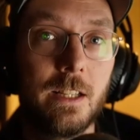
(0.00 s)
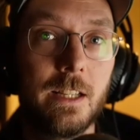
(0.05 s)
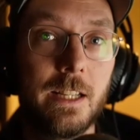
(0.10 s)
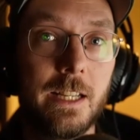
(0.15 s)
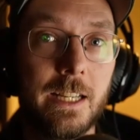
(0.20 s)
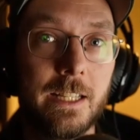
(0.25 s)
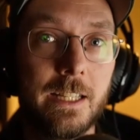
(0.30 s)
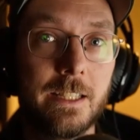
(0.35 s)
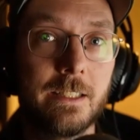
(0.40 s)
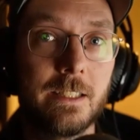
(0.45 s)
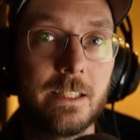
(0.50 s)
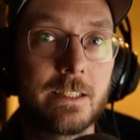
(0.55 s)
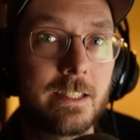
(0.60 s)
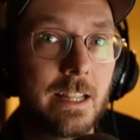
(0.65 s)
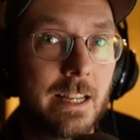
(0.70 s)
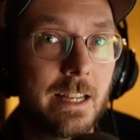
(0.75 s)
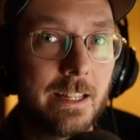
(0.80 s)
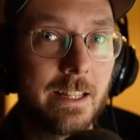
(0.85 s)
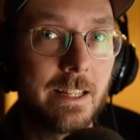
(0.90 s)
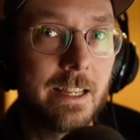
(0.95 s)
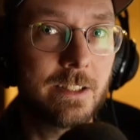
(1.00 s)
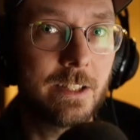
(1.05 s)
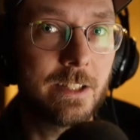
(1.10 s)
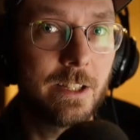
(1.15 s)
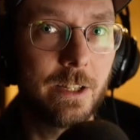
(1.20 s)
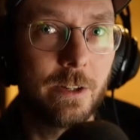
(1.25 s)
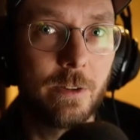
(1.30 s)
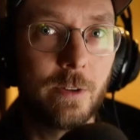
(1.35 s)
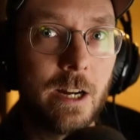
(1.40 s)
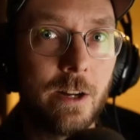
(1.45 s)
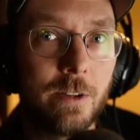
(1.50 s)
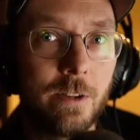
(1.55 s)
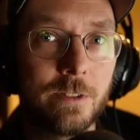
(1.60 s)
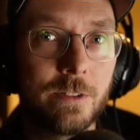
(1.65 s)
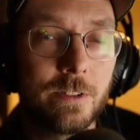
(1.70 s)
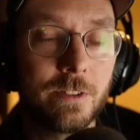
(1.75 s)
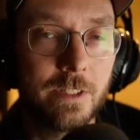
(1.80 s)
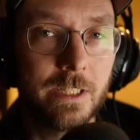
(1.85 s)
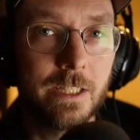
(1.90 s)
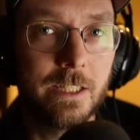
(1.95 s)
And I started asking
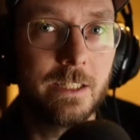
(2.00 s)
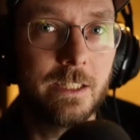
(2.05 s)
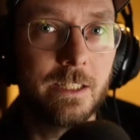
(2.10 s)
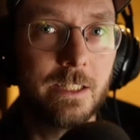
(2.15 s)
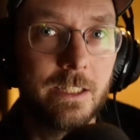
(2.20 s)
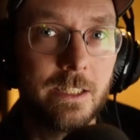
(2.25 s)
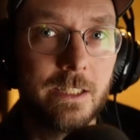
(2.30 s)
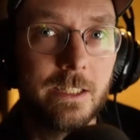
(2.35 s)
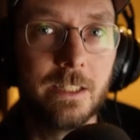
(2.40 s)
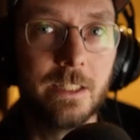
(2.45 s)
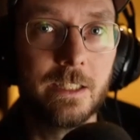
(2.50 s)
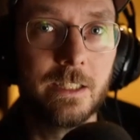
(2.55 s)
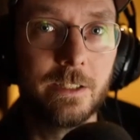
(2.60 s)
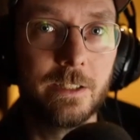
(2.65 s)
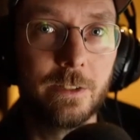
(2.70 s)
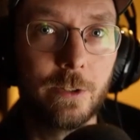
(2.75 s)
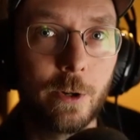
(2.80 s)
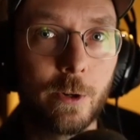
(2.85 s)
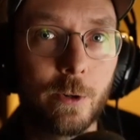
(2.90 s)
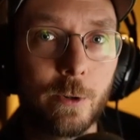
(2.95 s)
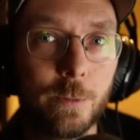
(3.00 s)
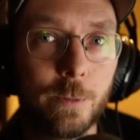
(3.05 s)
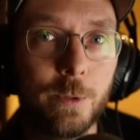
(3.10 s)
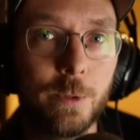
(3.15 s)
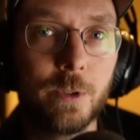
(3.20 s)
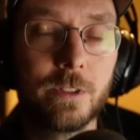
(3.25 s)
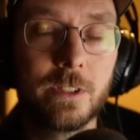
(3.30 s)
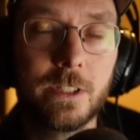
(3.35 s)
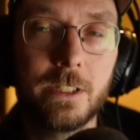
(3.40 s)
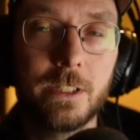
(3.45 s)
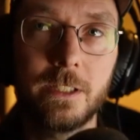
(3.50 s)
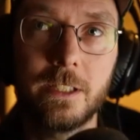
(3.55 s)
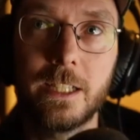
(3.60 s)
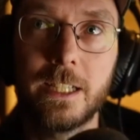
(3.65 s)
around in the Ergo community,